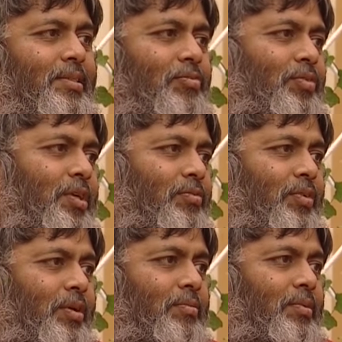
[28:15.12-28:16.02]
suffering
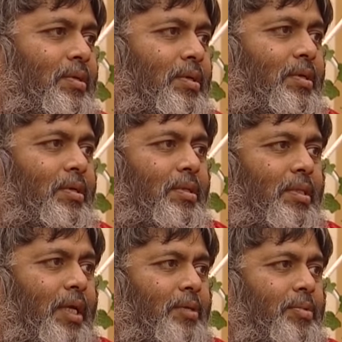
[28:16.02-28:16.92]
from
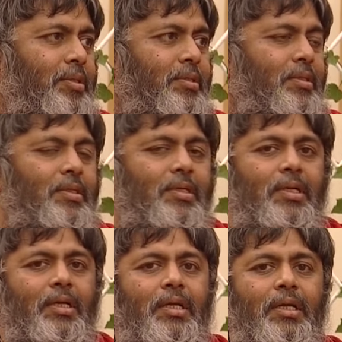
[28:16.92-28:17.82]
that person.
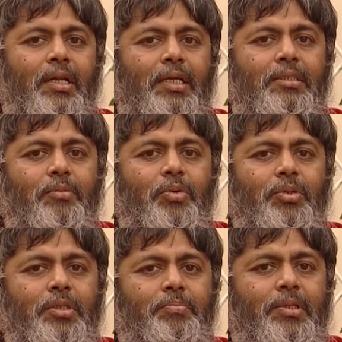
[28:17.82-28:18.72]
Like
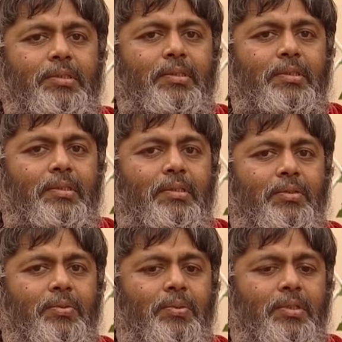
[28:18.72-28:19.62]
suppose a person
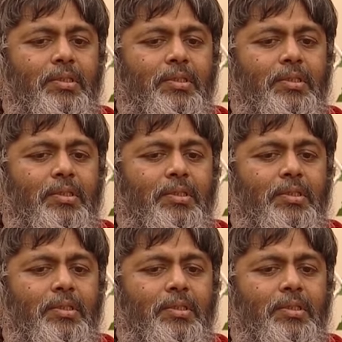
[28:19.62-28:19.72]
who